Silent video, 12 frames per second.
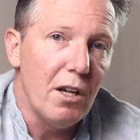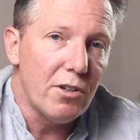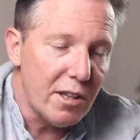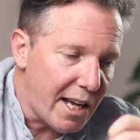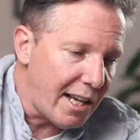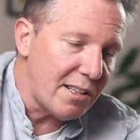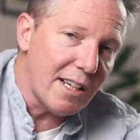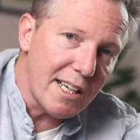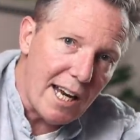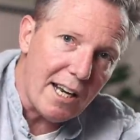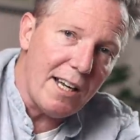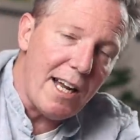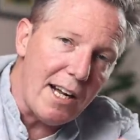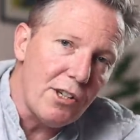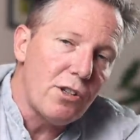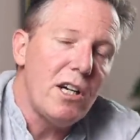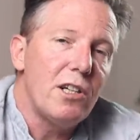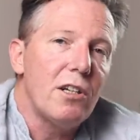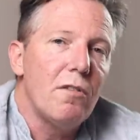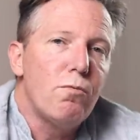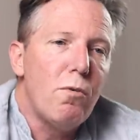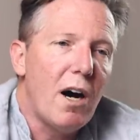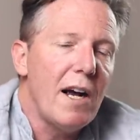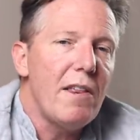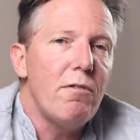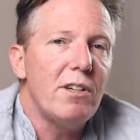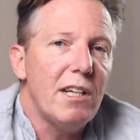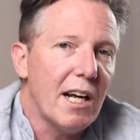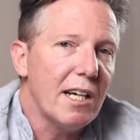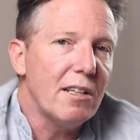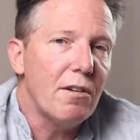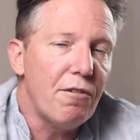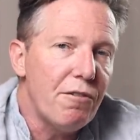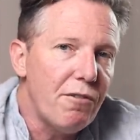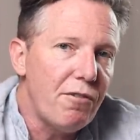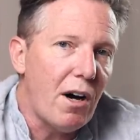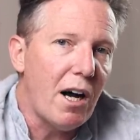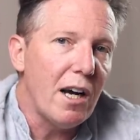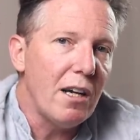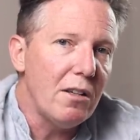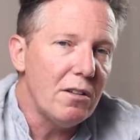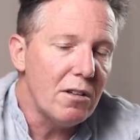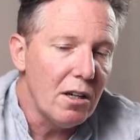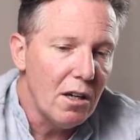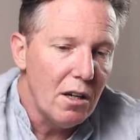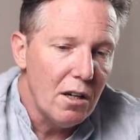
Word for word: So that's again an illustration of why there isn't like a defined